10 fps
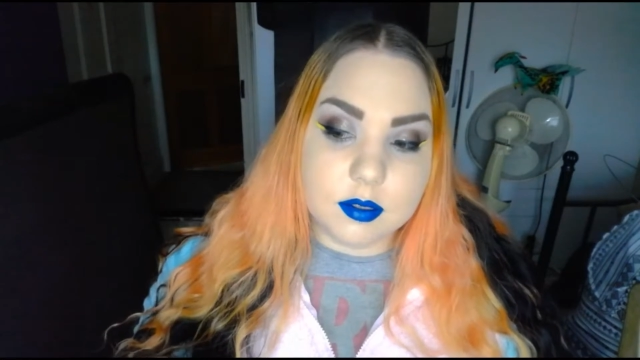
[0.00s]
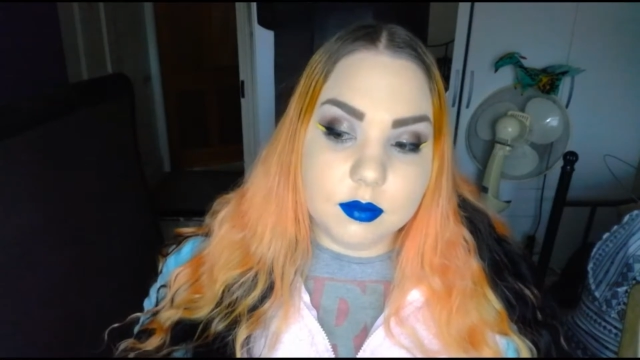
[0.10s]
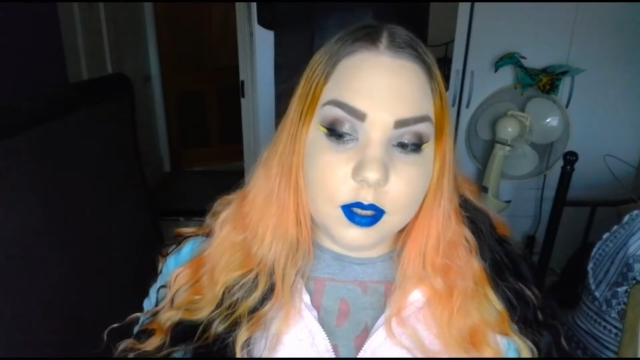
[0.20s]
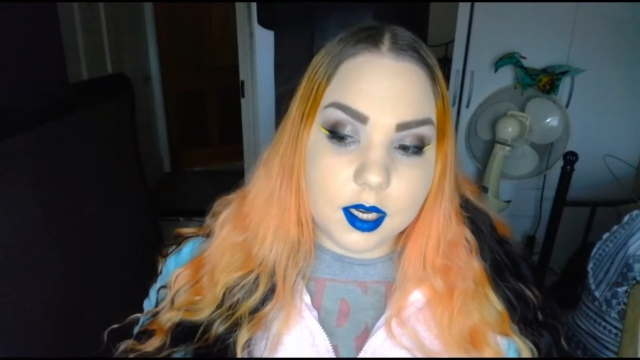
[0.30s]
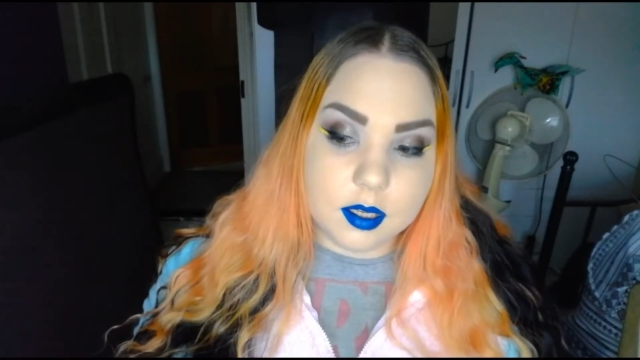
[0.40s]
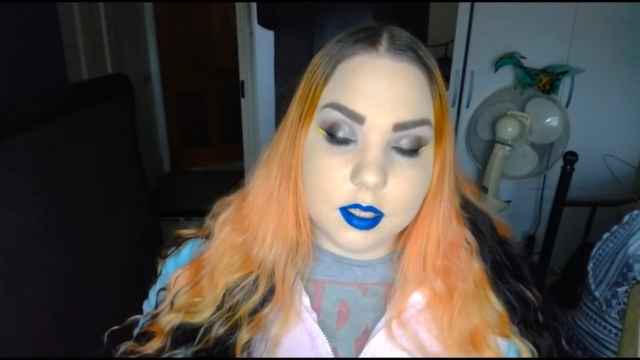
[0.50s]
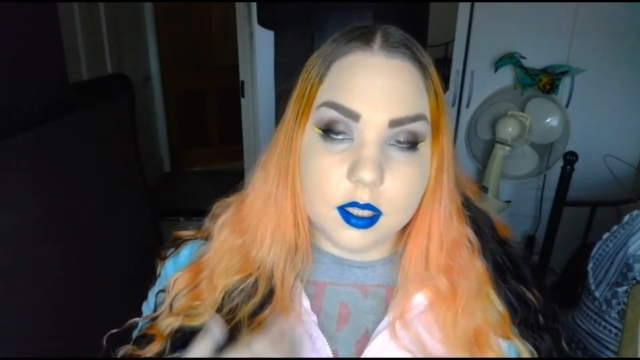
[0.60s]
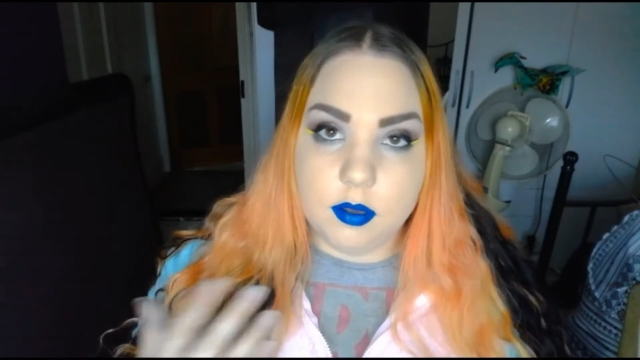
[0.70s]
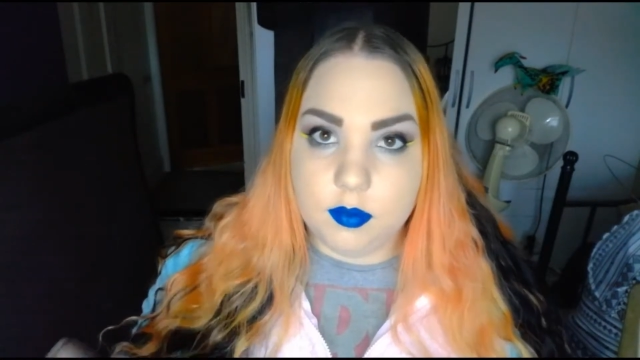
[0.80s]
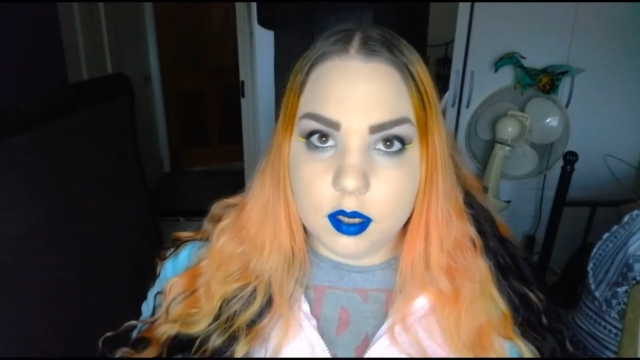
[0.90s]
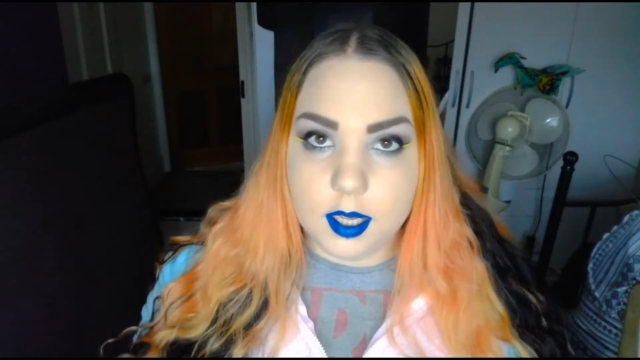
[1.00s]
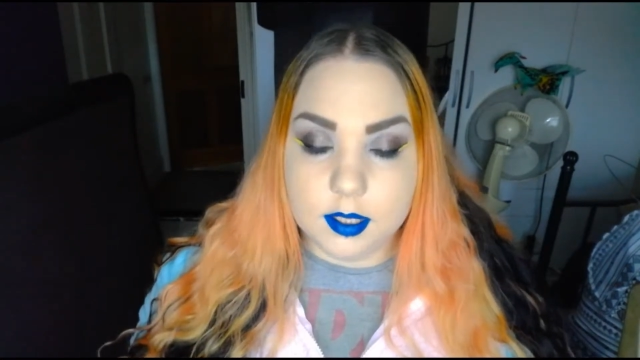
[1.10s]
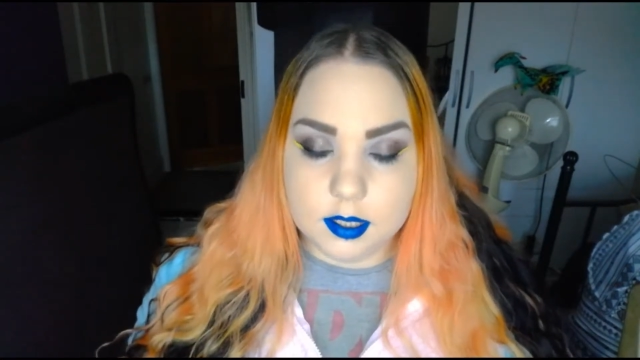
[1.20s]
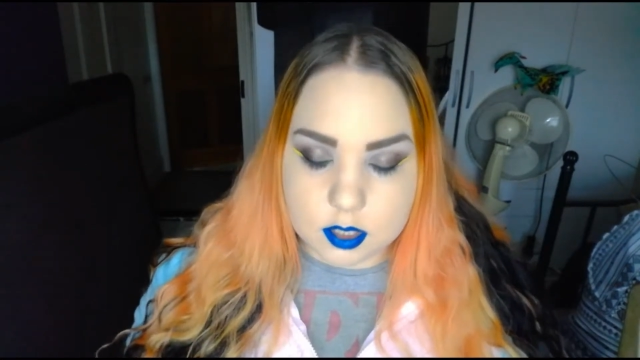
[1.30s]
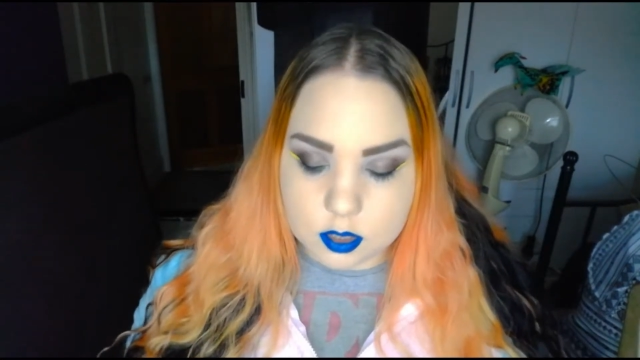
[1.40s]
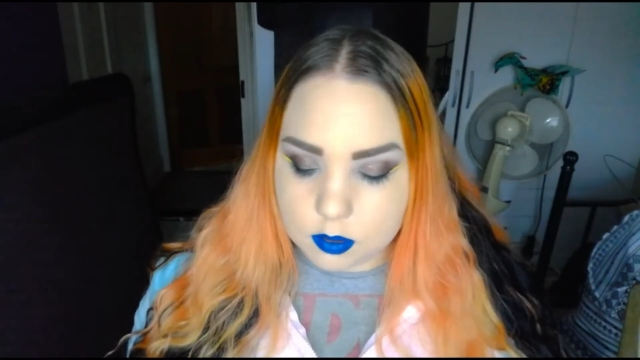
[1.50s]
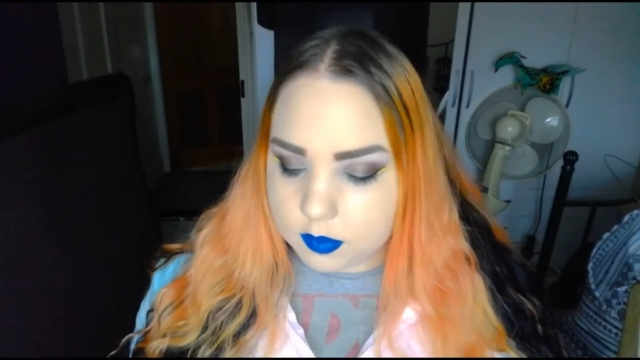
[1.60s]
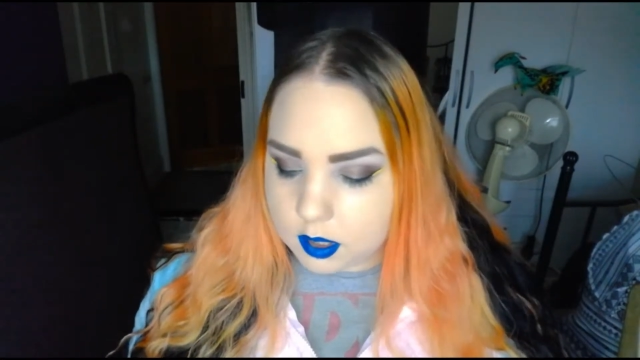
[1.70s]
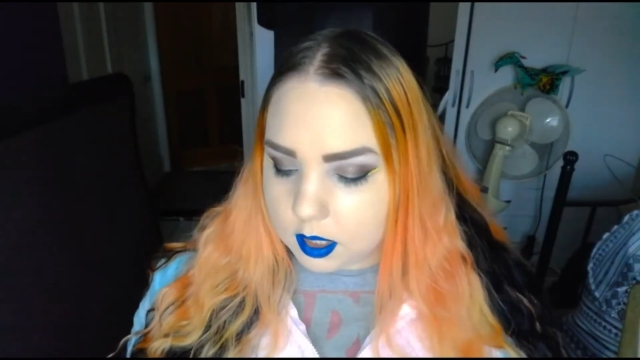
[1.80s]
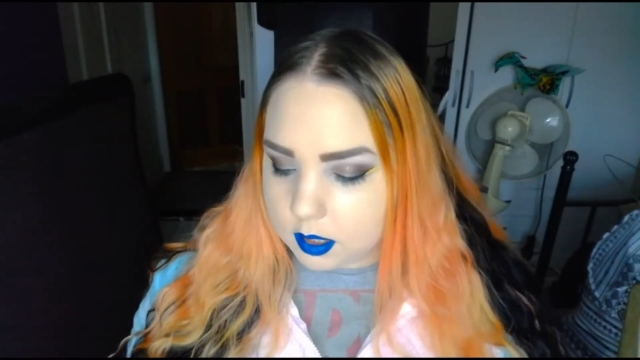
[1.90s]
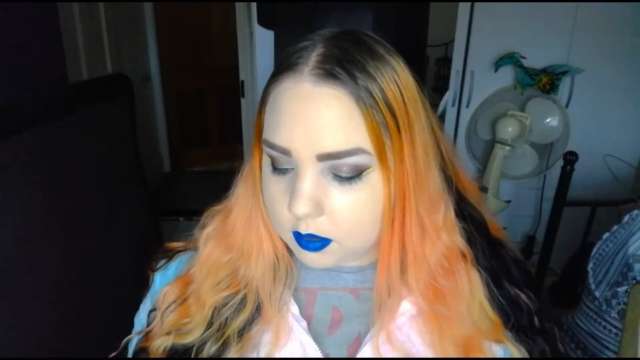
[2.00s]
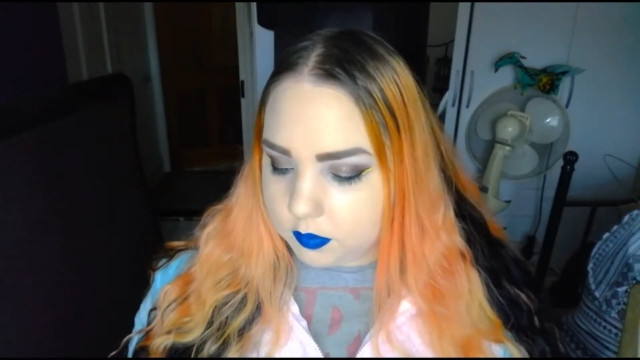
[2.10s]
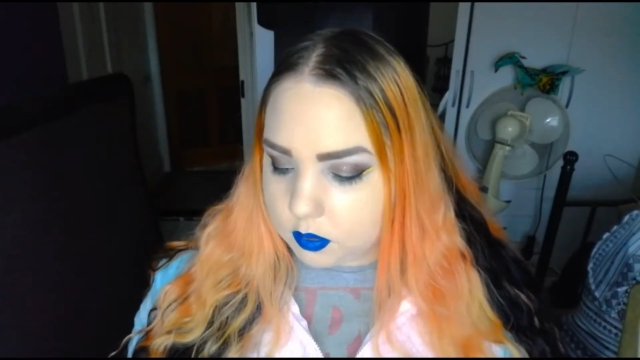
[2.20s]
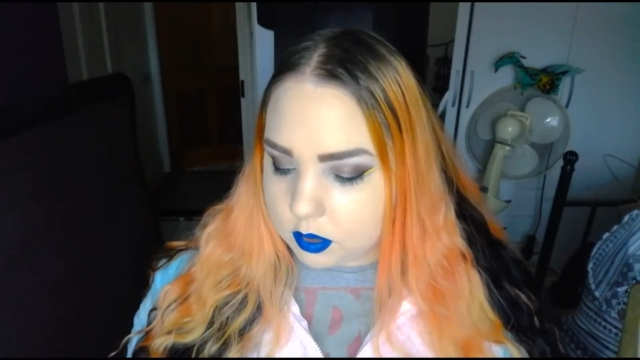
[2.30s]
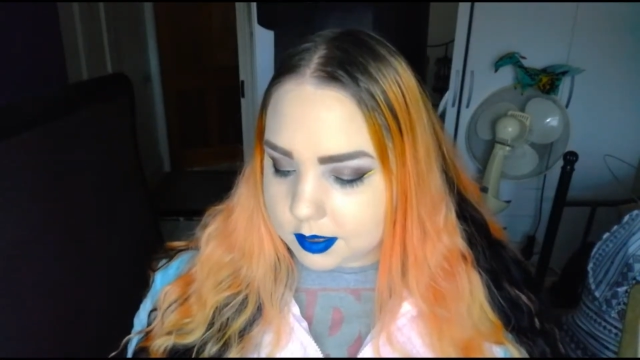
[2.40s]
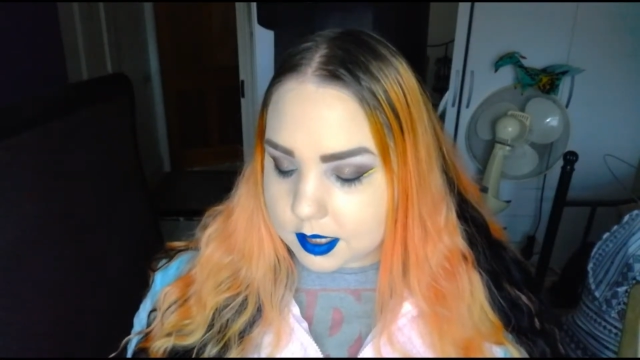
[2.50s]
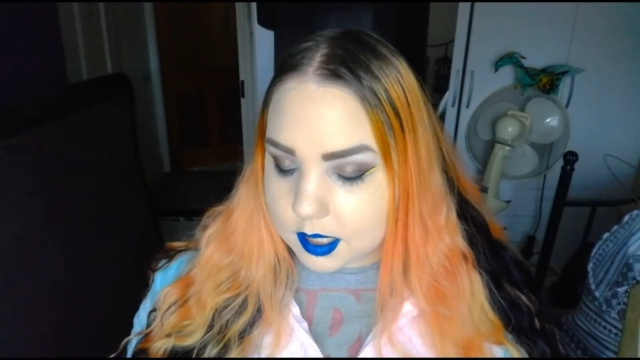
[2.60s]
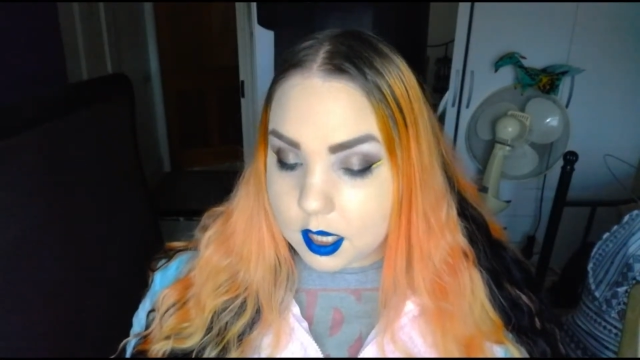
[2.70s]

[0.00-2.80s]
really good if you like this sort of color, of course.